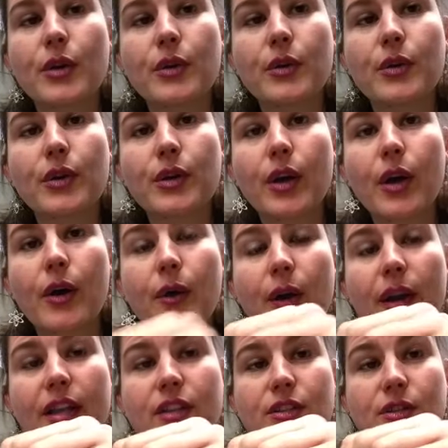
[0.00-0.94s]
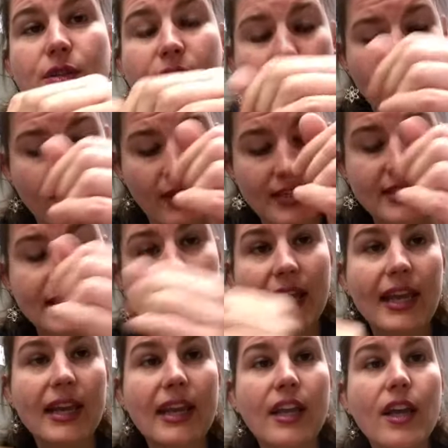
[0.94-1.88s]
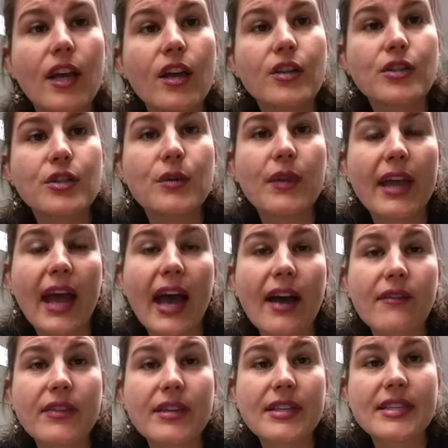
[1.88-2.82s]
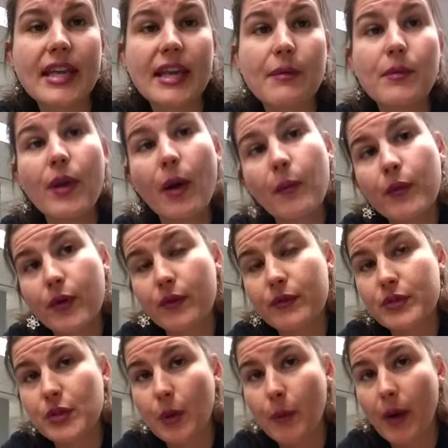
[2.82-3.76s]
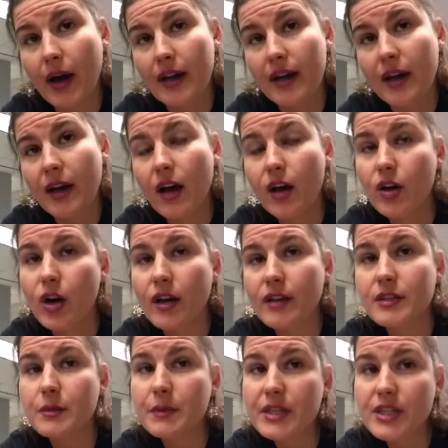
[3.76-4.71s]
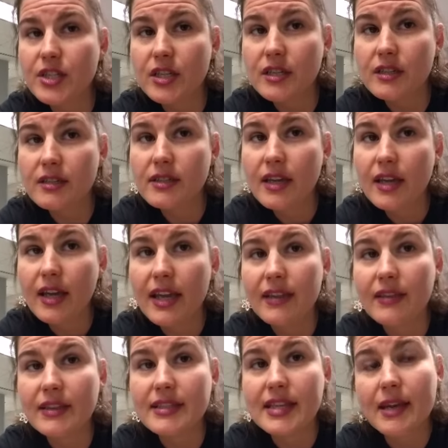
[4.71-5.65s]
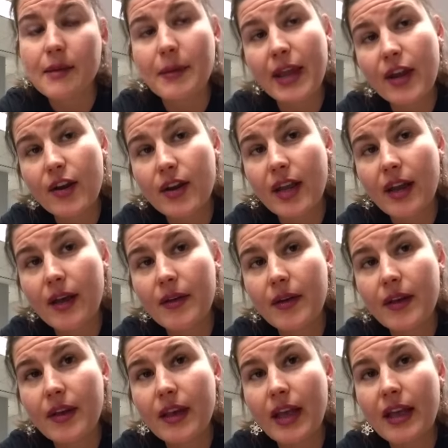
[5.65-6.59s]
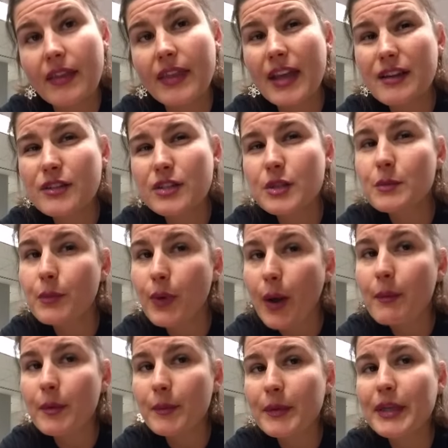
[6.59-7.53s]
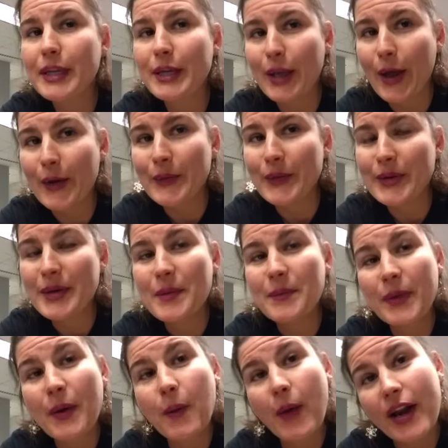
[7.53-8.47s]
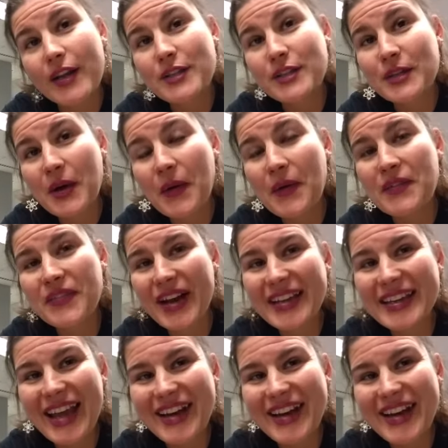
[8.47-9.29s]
you could go and do some investigating. Do they have the same number of stomata across species in the same area? And the answer is probably no. But why don't you go and find